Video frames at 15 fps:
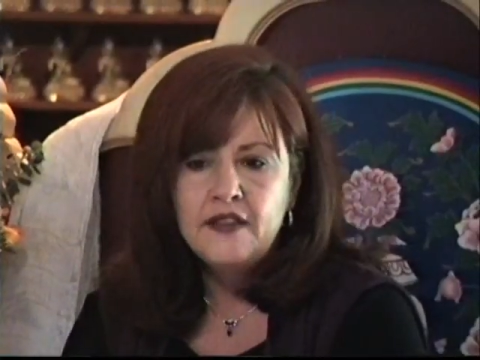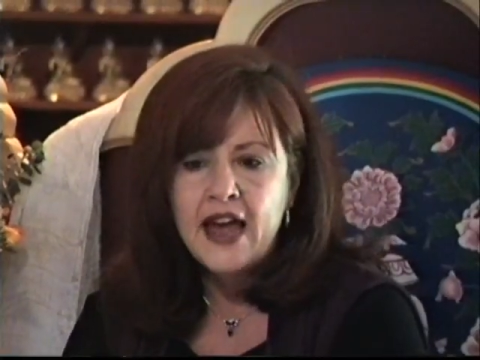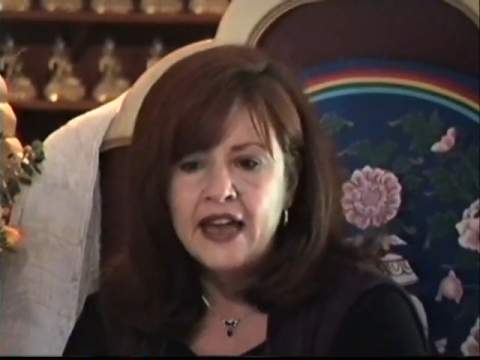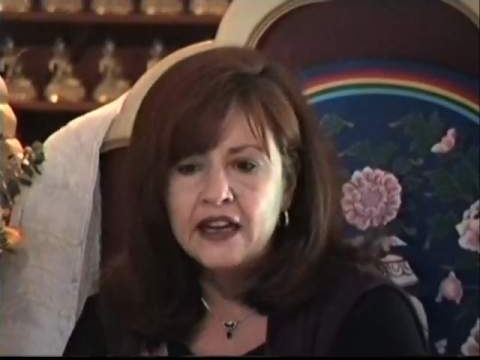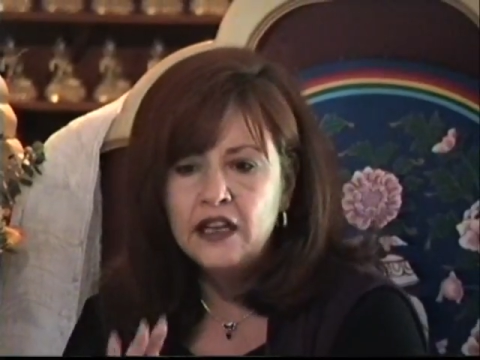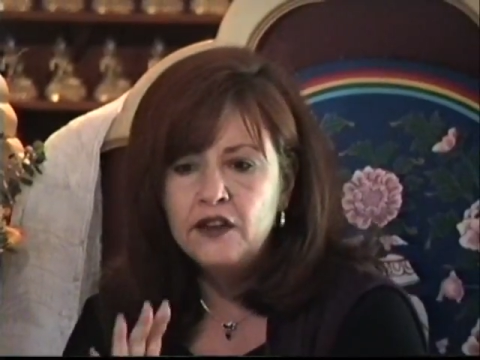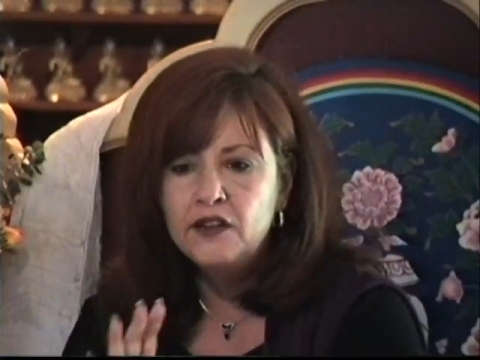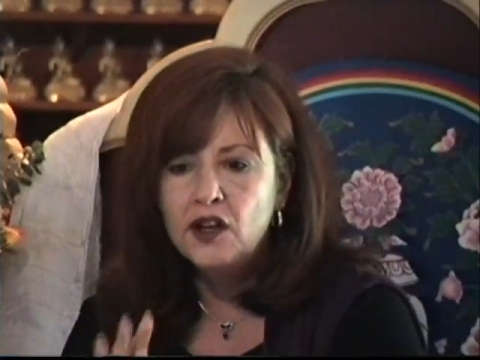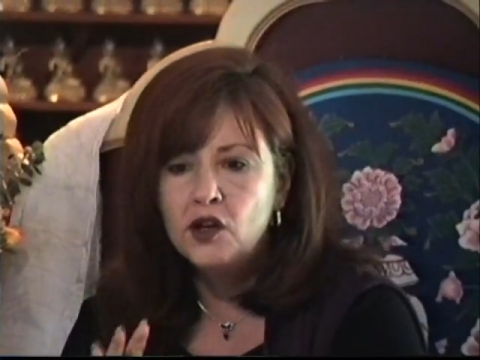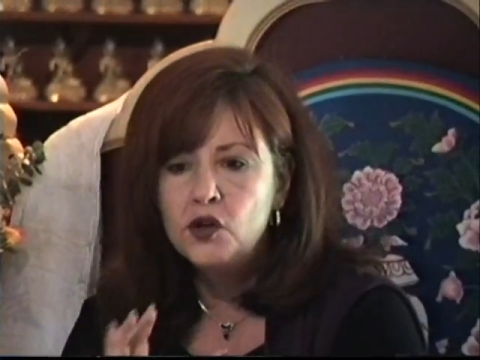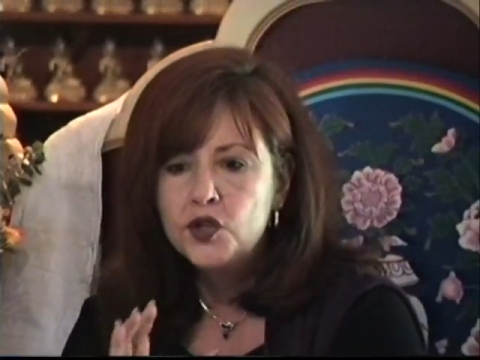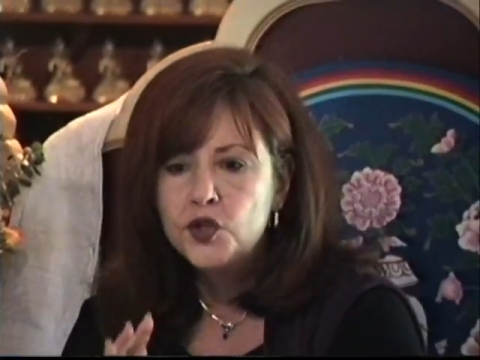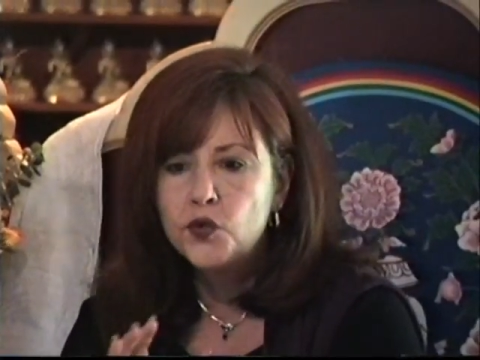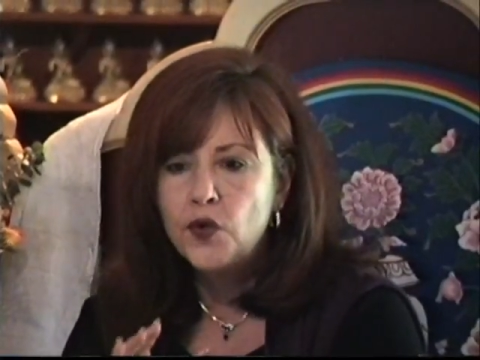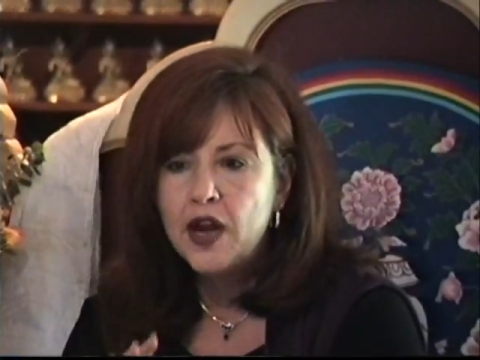that in
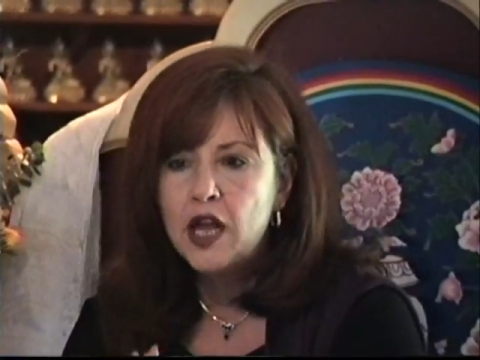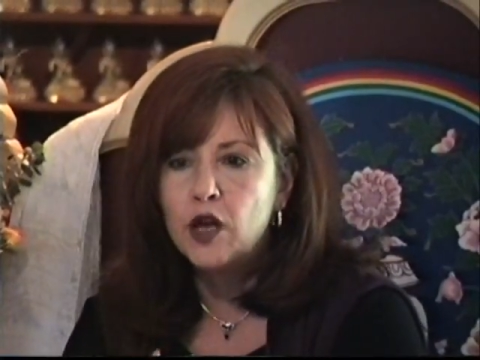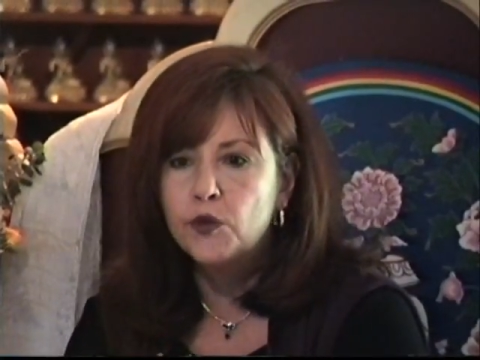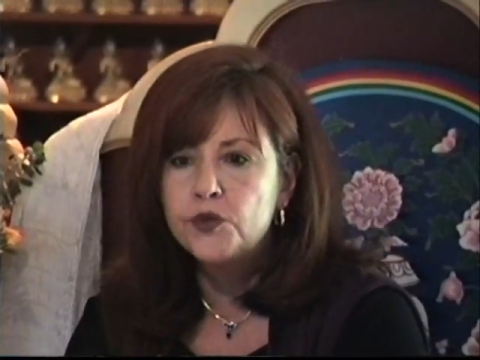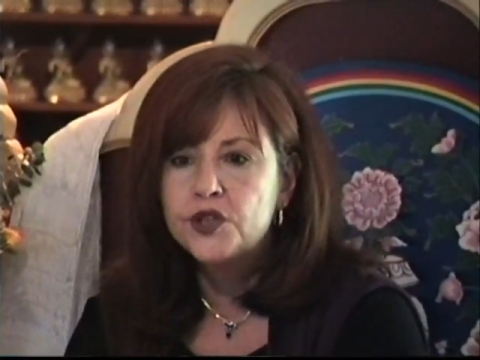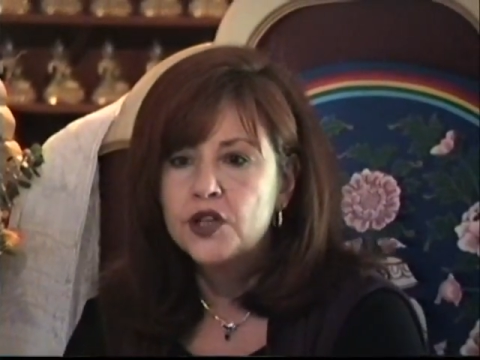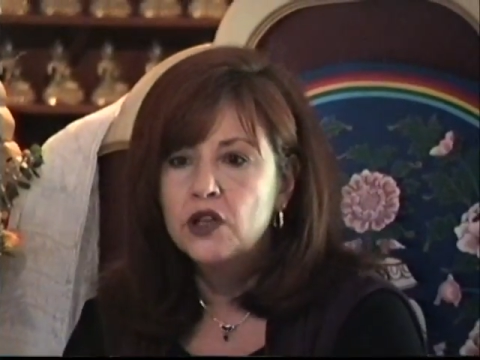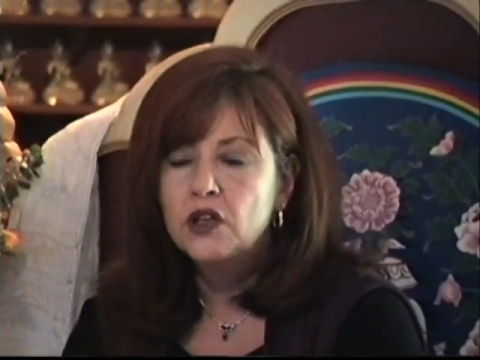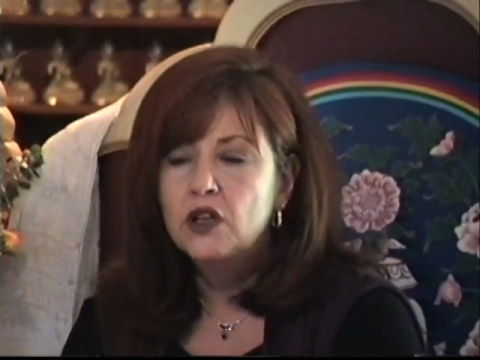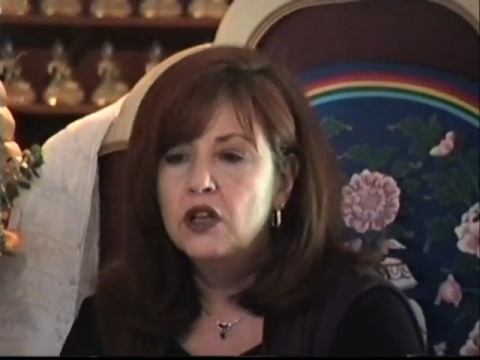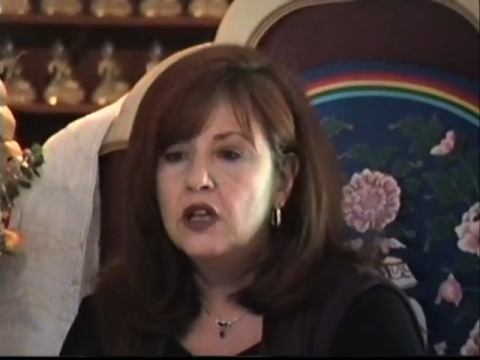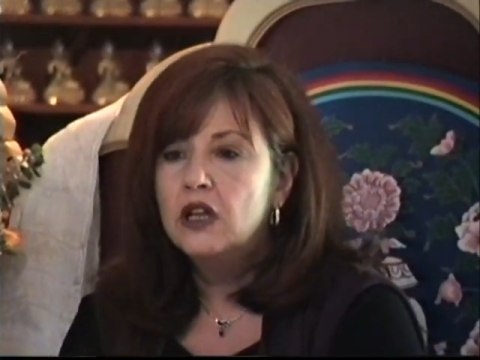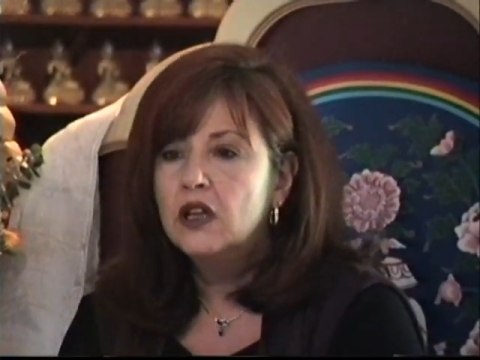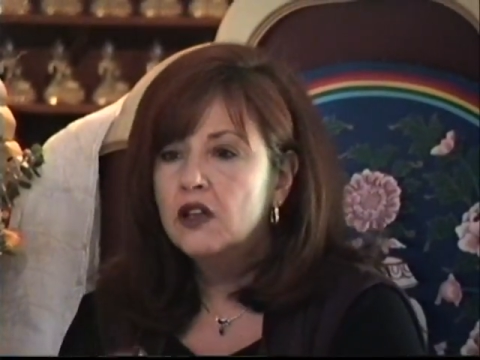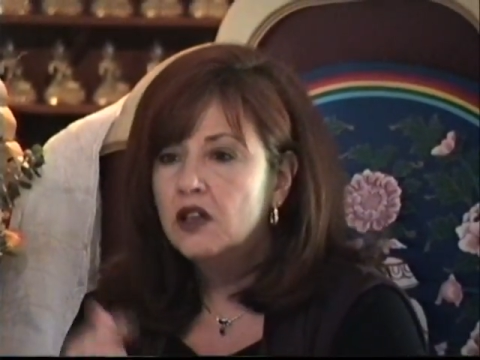those realms,
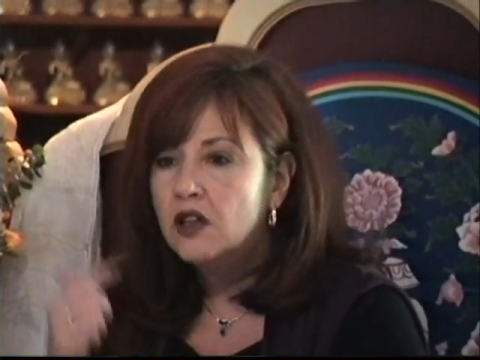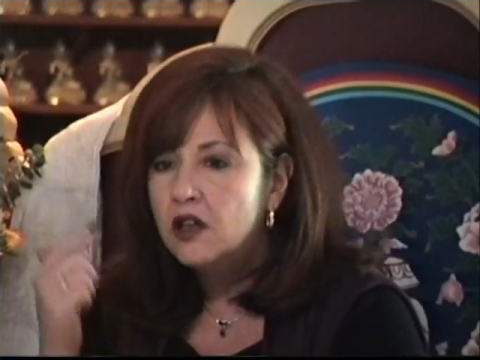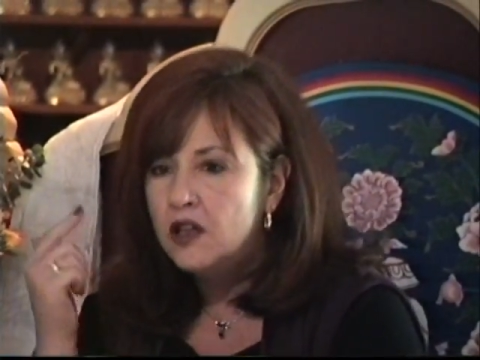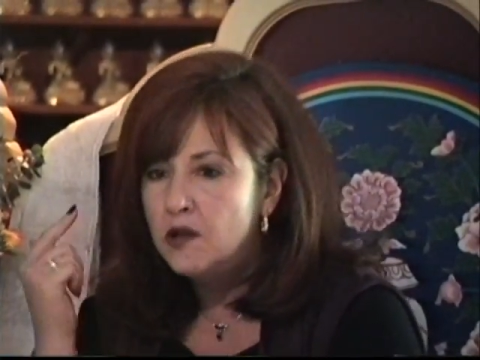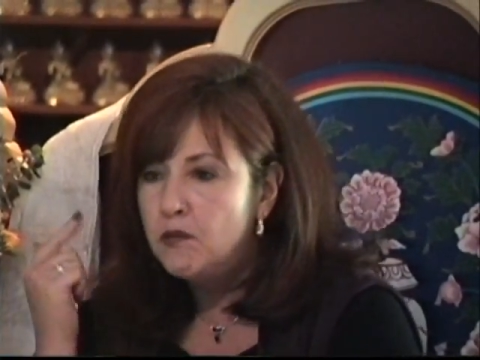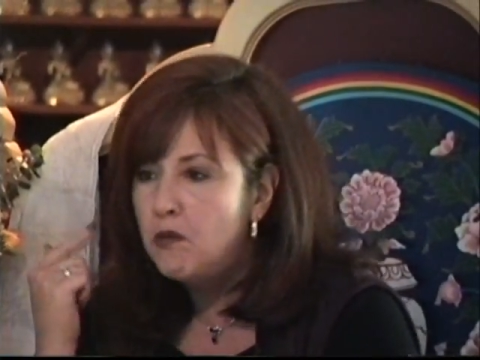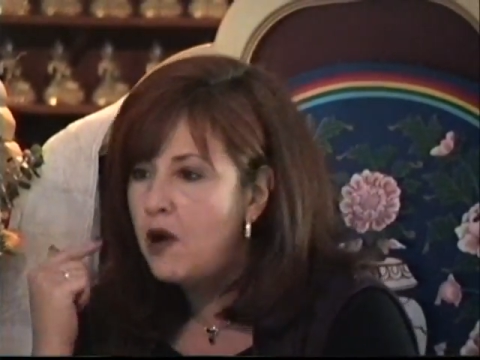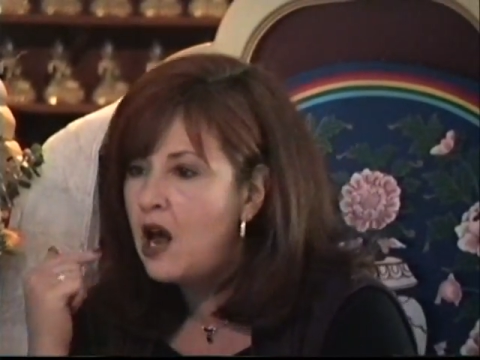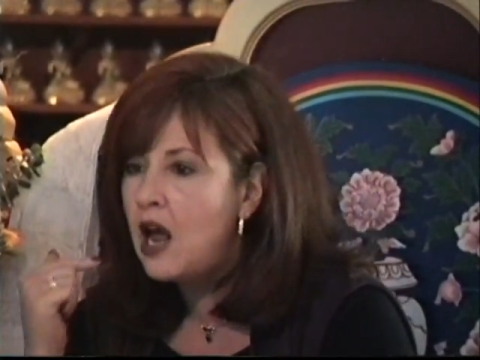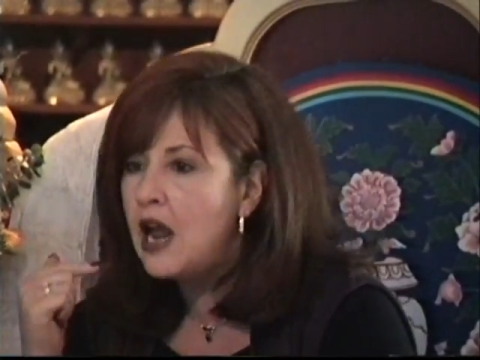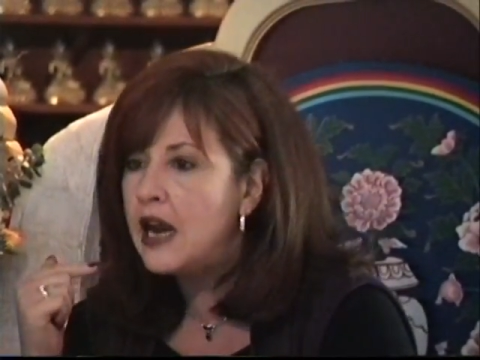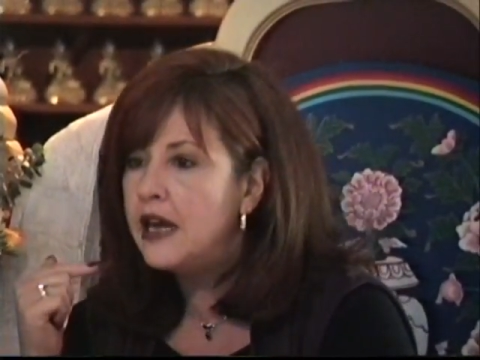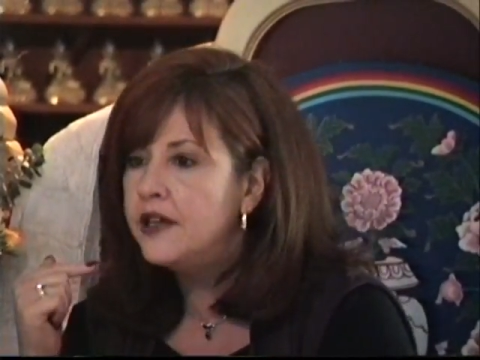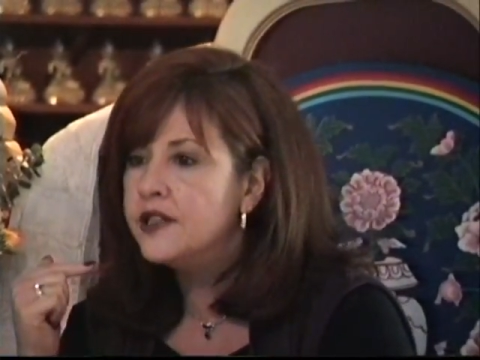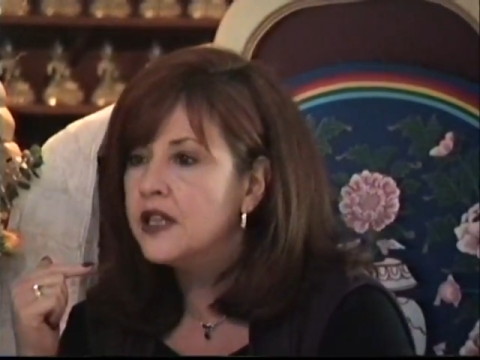the
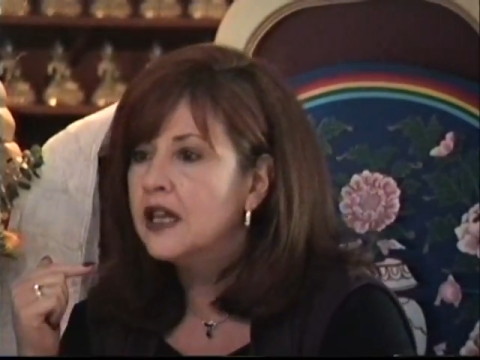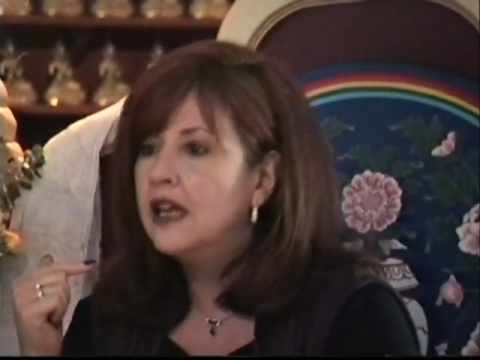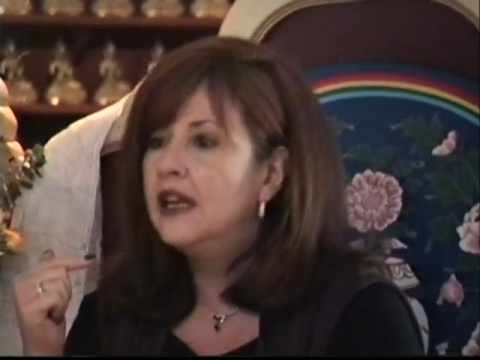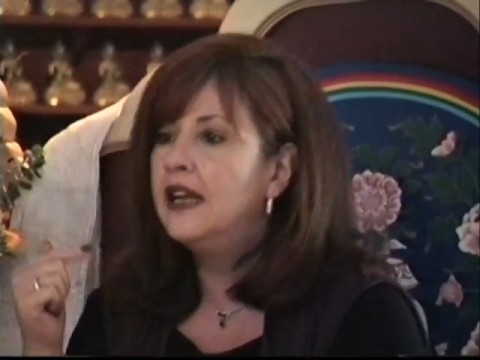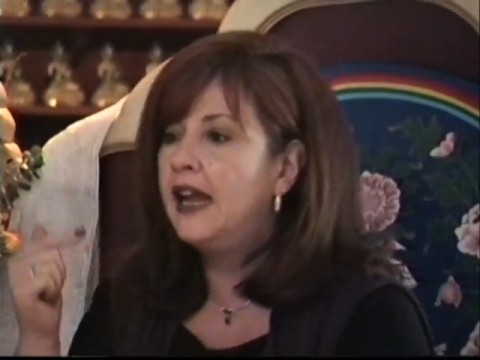mind